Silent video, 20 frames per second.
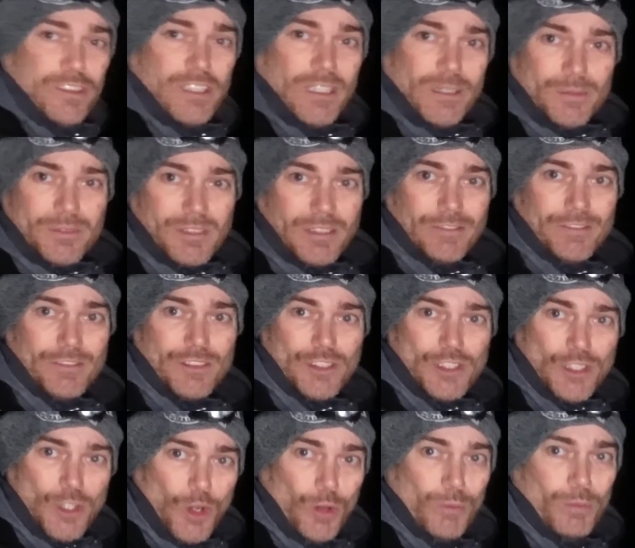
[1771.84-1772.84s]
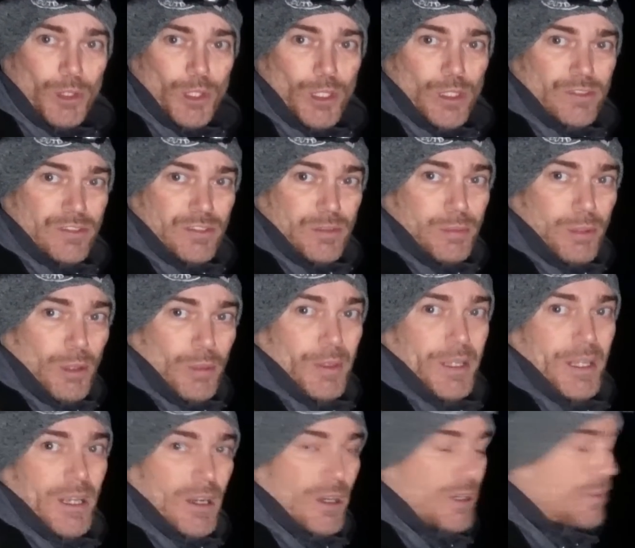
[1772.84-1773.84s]
tips have not moved for probably
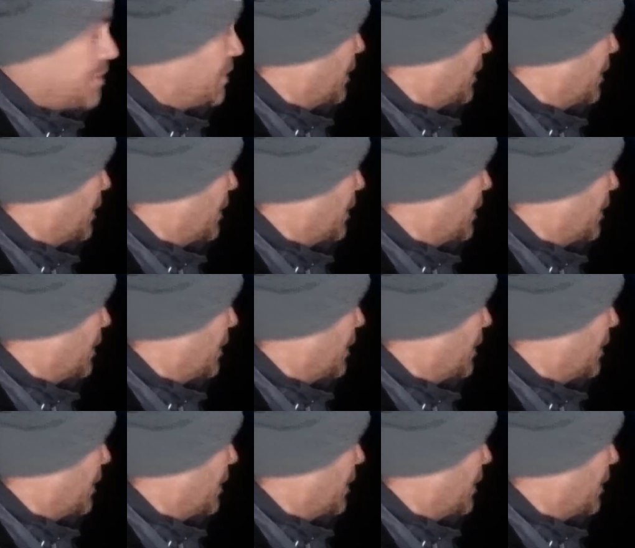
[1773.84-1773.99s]
half